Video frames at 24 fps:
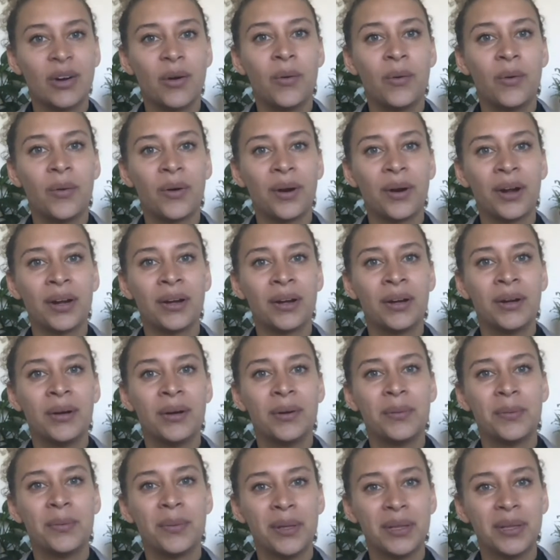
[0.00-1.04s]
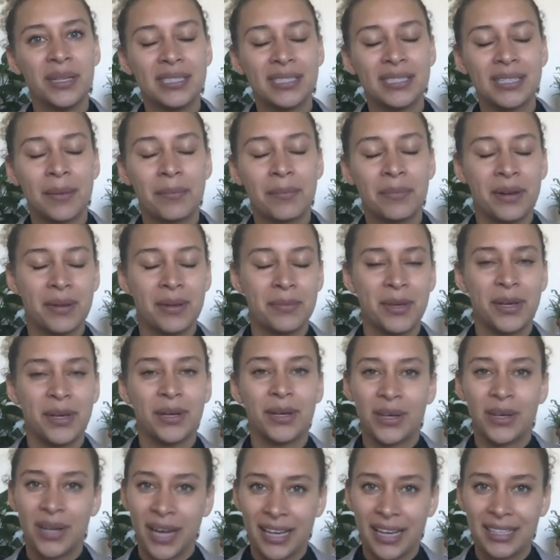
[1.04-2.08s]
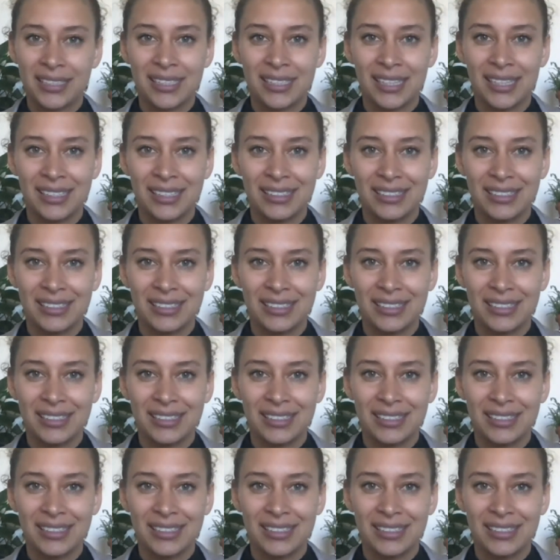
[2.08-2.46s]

or will this company be a good exit?